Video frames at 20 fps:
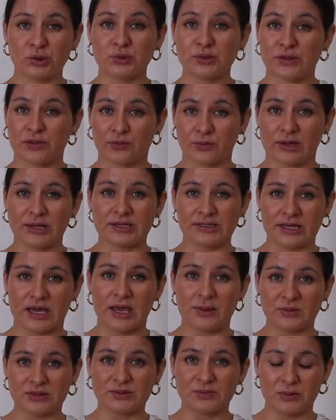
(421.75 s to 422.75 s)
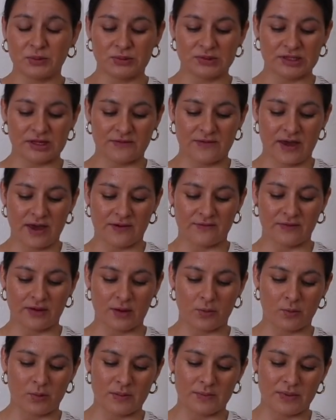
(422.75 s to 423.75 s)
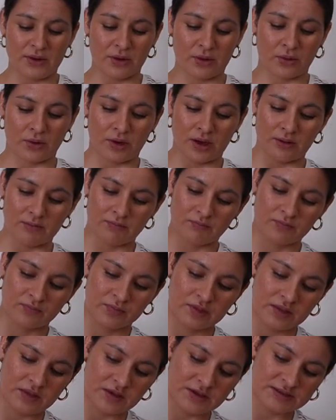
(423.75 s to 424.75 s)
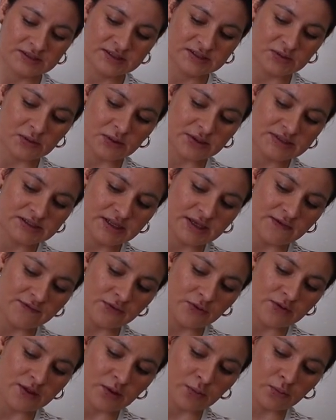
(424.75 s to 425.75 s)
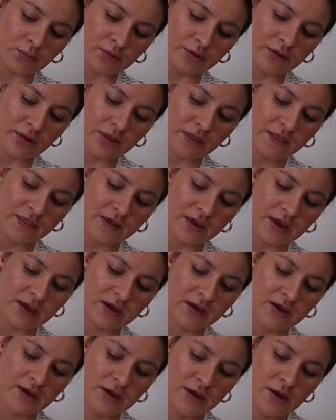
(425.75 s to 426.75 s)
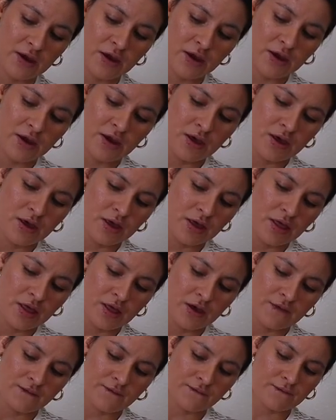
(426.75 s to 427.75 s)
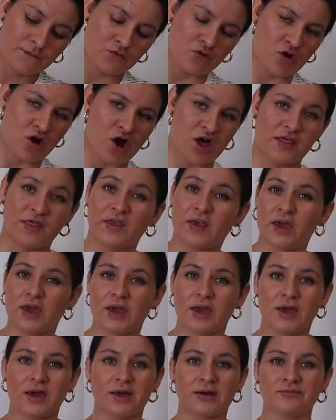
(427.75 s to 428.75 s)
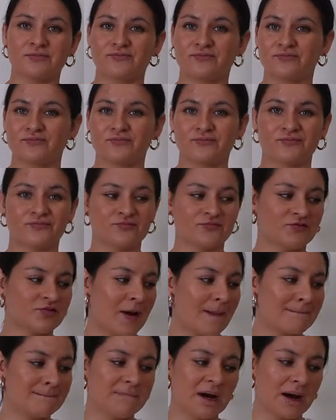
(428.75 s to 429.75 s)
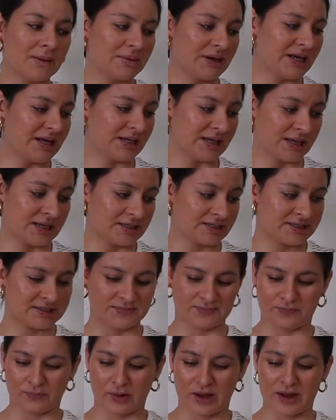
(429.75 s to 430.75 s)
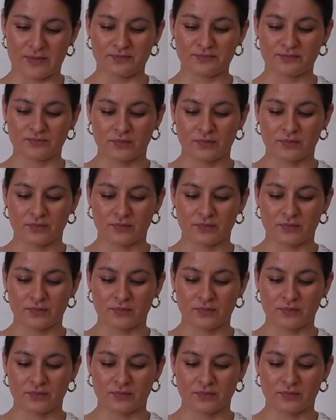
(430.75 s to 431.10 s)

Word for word: to three tablespoons of heavy whipping cream. This is going to give you that real thick, frothy bubbliness, okay?